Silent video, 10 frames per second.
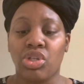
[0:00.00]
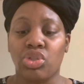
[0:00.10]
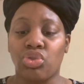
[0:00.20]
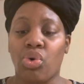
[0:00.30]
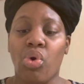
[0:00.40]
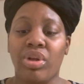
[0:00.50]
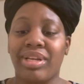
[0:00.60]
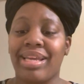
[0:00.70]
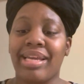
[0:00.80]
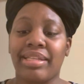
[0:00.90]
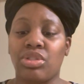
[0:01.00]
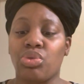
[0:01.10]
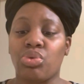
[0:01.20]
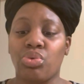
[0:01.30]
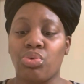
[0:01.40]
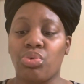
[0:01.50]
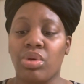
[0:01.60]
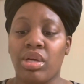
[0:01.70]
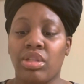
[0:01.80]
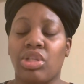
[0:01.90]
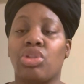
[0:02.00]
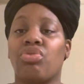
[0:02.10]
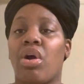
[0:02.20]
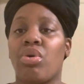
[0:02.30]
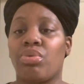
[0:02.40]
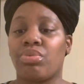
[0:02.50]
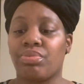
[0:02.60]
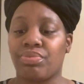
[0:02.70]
draw near to the throne